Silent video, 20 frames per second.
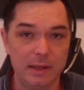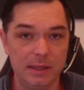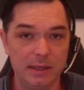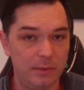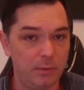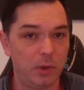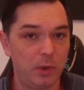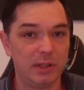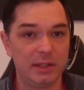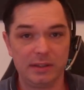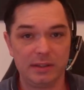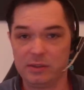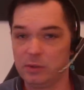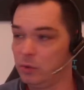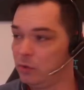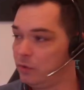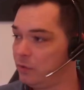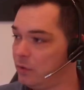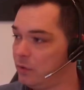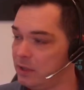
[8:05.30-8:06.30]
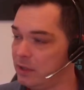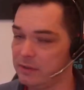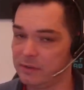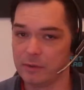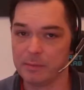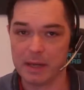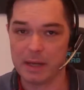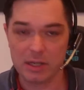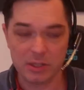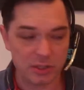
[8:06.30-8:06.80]
what is useful
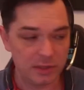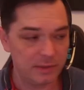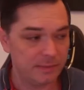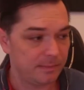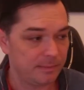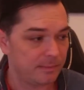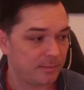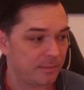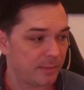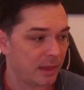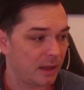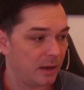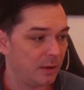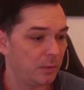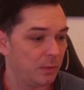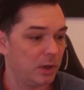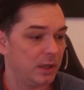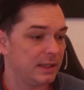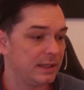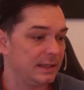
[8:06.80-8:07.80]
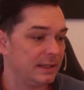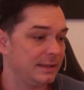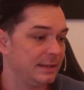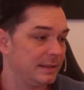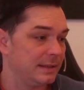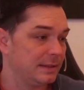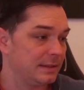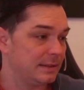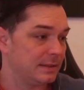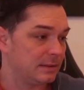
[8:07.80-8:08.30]
information, what
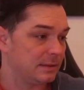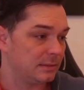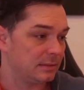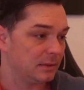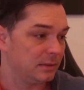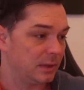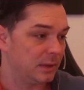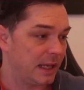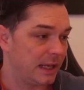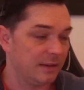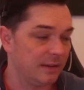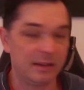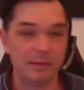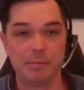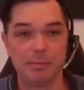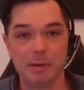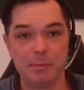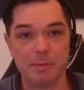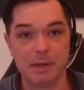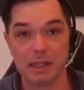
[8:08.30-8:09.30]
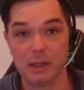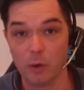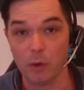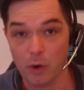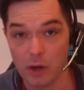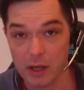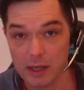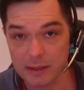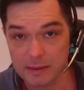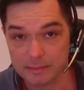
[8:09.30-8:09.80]
can simply be
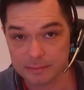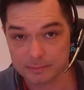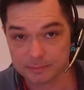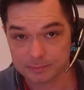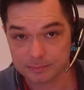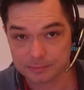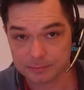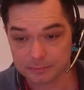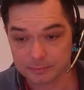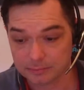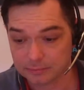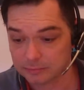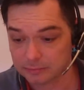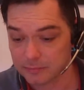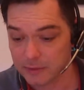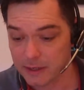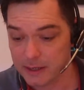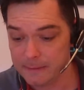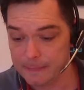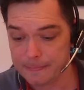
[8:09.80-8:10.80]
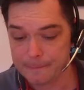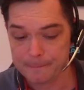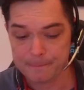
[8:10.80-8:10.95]
ignored, right?